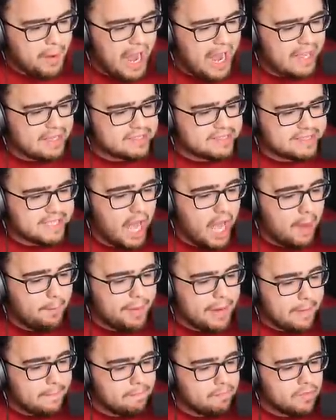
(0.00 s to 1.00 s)
by a
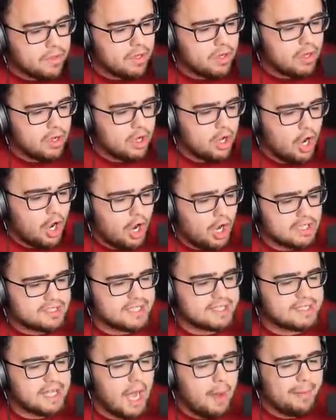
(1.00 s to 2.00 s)
zombie. What's
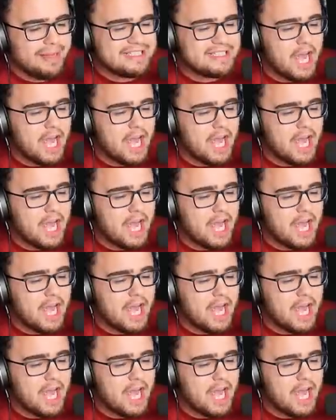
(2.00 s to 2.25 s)
a zombie